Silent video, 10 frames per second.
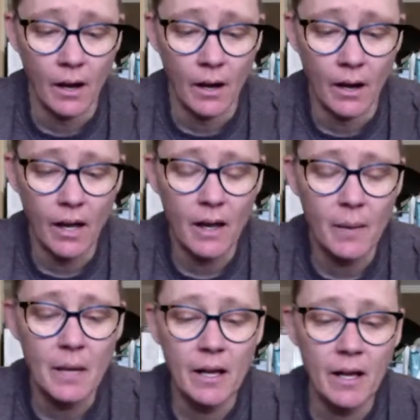
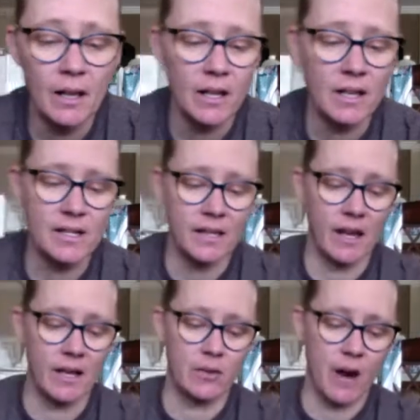Let's
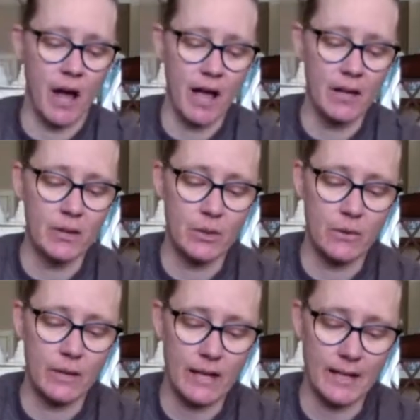see. Try to
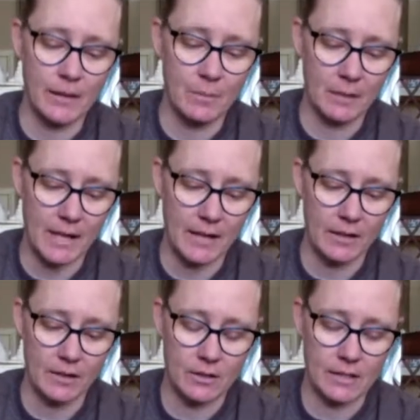get a
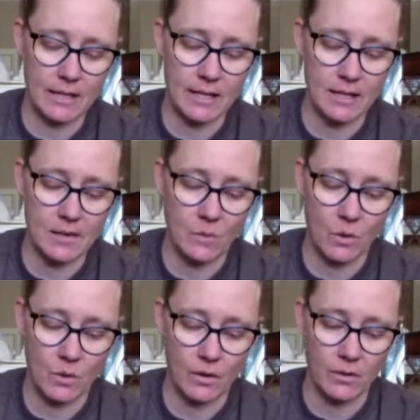player to guess a
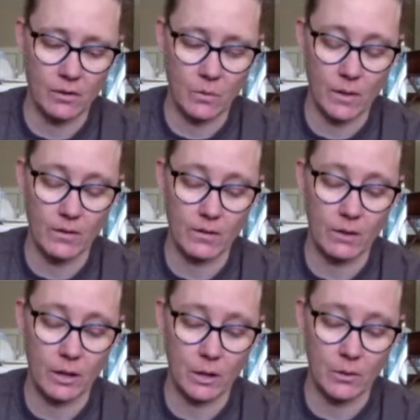word with
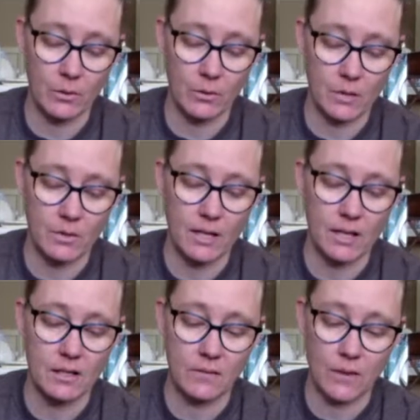clues using
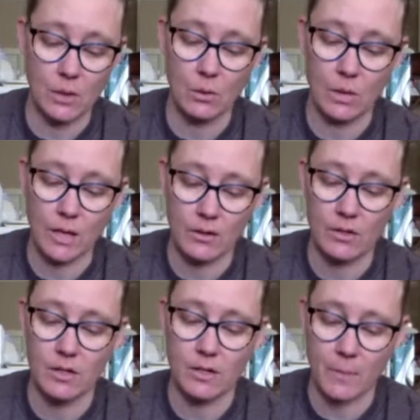as few
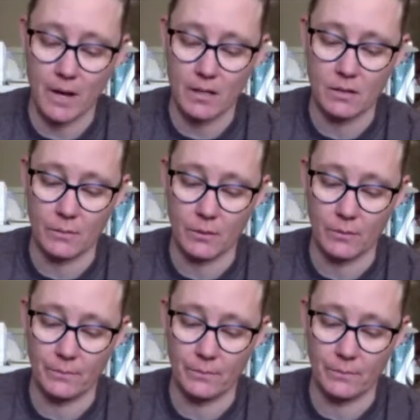letters as possible.